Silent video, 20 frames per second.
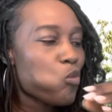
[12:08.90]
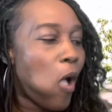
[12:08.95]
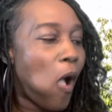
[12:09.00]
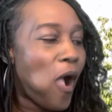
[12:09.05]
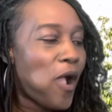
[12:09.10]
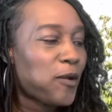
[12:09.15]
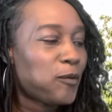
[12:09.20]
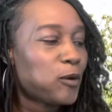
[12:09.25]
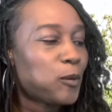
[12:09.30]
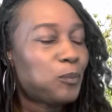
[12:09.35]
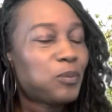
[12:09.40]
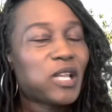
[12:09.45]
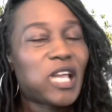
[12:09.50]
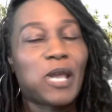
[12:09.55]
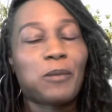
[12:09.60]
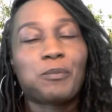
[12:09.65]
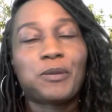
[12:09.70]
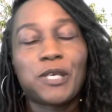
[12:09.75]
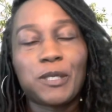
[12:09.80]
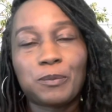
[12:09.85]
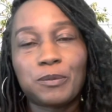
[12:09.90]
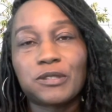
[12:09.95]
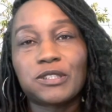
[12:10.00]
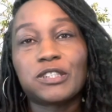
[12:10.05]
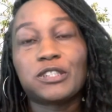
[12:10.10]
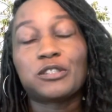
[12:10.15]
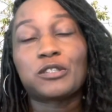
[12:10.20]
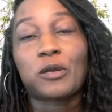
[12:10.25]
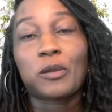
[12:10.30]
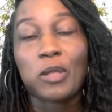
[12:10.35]
He will plant people
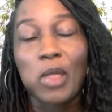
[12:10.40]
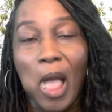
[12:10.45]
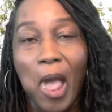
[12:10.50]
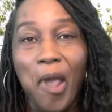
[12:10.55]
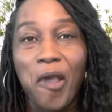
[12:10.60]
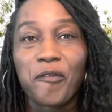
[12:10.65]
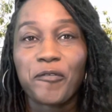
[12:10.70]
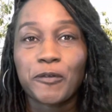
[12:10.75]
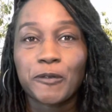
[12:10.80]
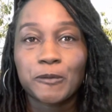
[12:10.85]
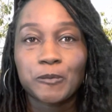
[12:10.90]
in your life